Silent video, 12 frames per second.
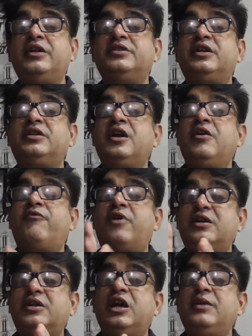that
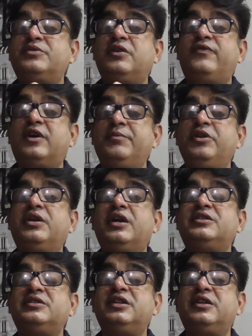what types of
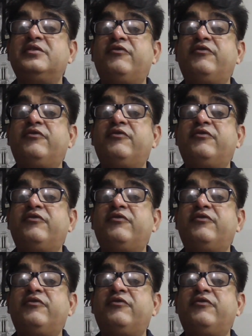communication there is,